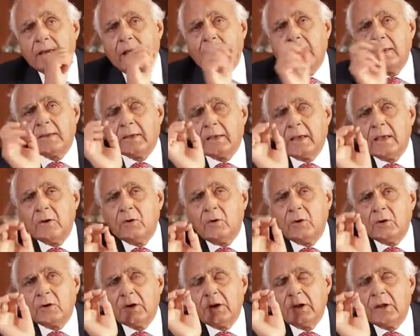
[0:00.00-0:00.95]
I
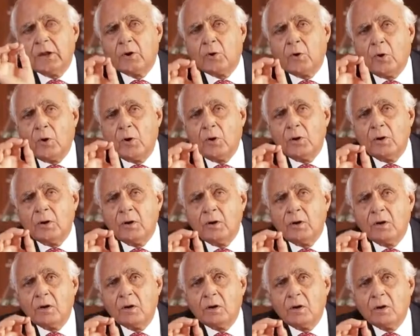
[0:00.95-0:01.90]
cannot recall
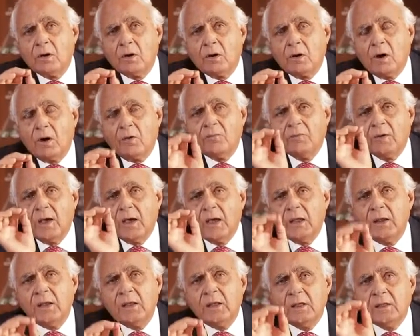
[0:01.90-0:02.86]
of
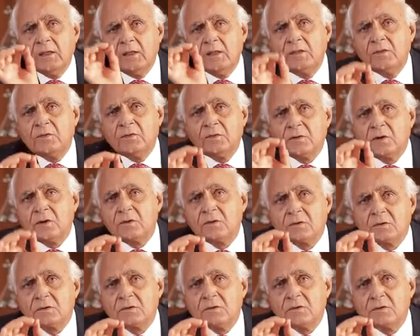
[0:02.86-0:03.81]
any
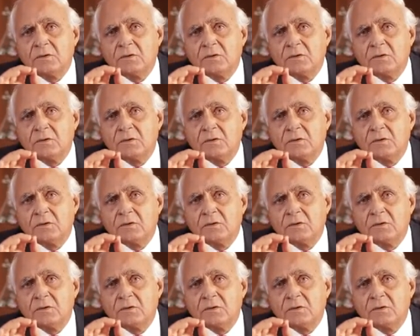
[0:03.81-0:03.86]
incident